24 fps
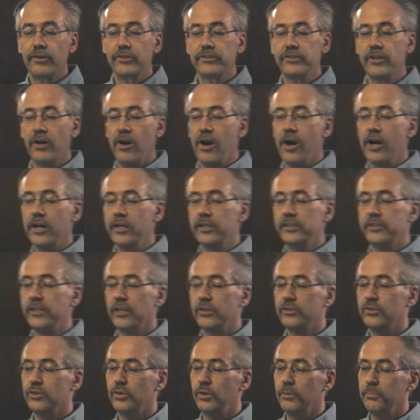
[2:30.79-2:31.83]
is an
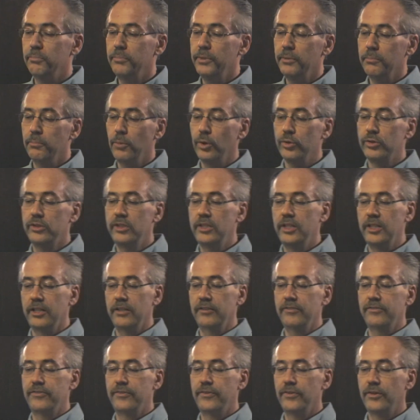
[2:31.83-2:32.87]
architectural
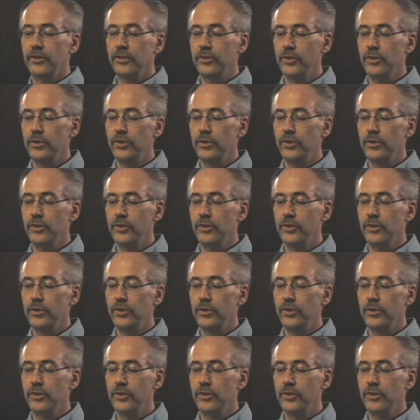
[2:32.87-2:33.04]
motif